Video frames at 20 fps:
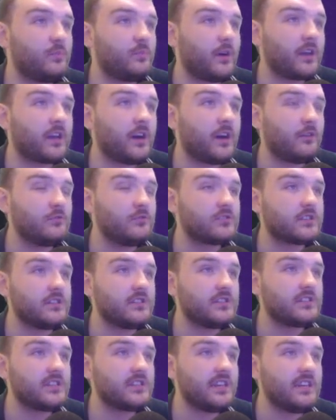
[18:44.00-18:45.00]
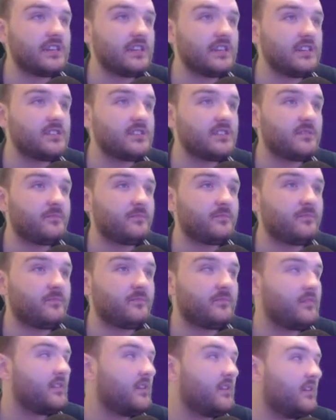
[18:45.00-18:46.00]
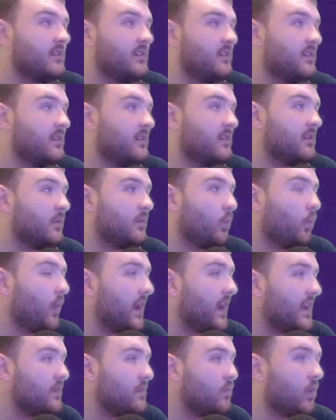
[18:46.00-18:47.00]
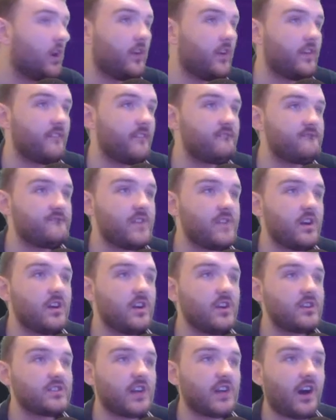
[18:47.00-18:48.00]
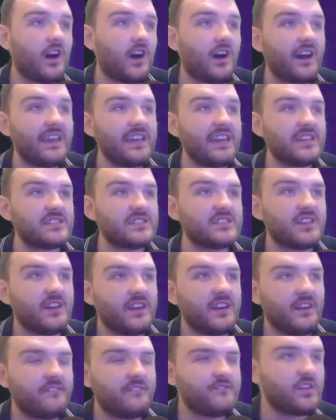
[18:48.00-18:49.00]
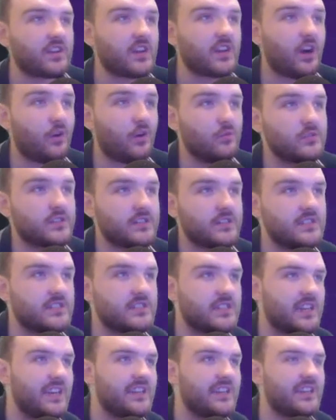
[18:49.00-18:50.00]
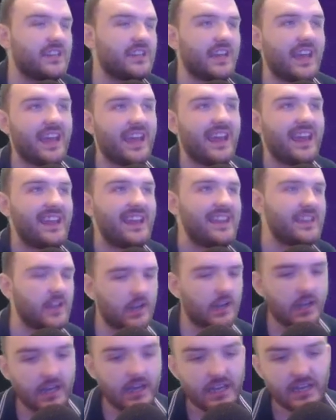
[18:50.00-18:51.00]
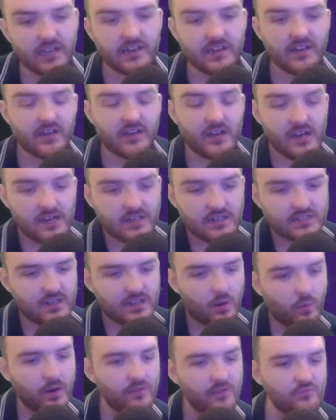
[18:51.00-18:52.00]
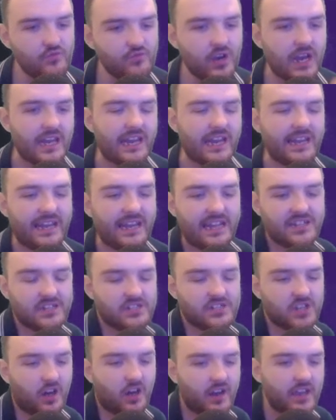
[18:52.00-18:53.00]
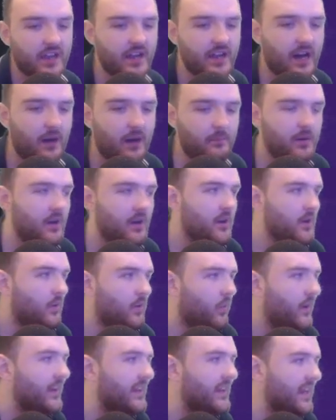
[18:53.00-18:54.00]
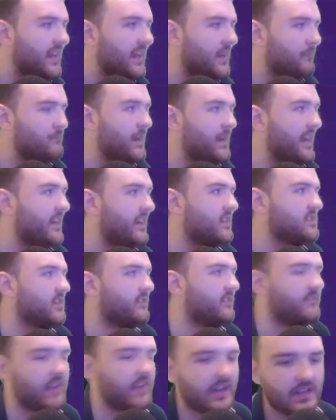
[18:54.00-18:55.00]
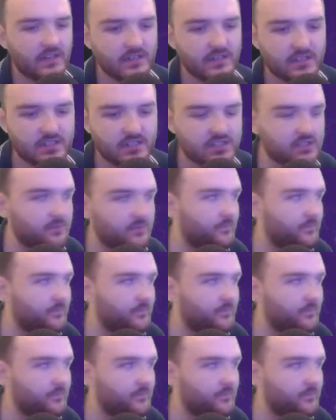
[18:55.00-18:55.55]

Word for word: goals conceded, we were the 3rd highest for goals conceded in the league. So we really need to tighten up. We need a better defence.